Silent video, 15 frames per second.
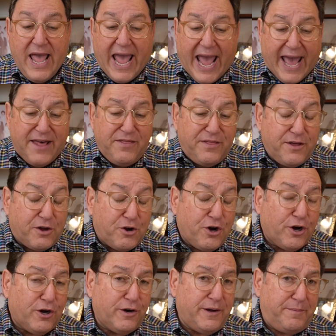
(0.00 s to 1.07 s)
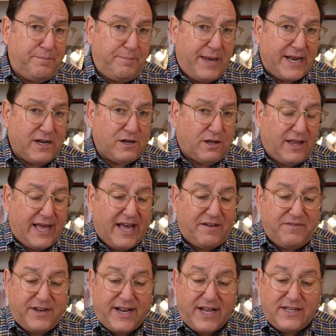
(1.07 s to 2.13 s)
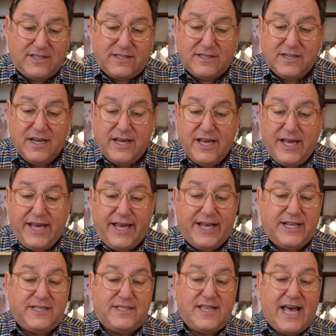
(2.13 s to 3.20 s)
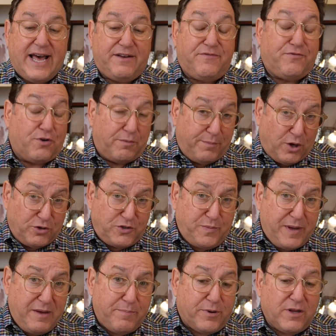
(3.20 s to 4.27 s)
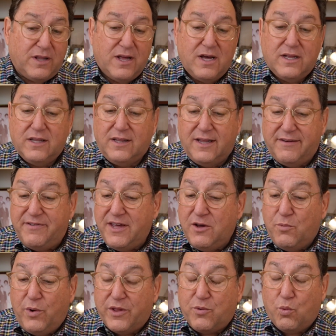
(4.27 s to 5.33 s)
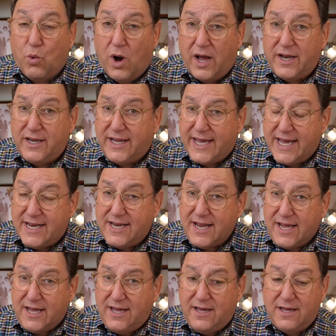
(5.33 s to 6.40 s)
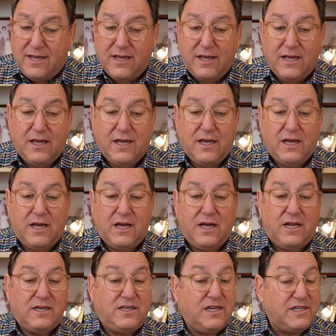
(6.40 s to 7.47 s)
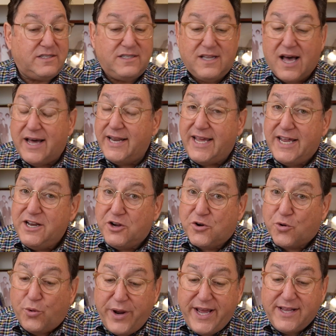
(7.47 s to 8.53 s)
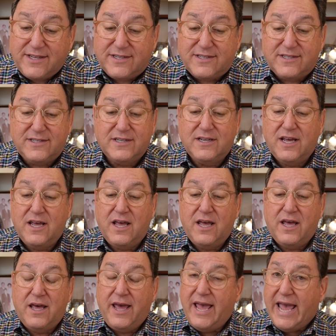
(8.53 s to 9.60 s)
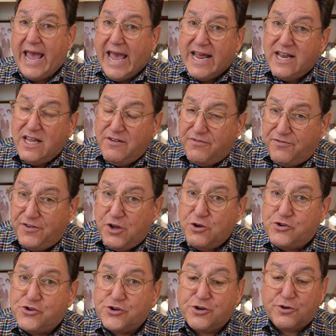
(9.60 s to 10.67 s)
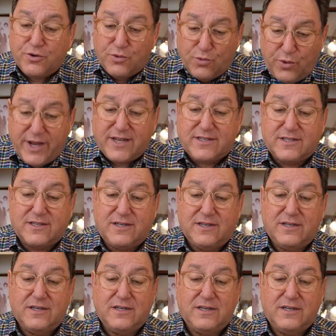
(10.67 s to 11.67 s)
And the current medical evidence is that for most people, living with one kidney does not increase any future risk.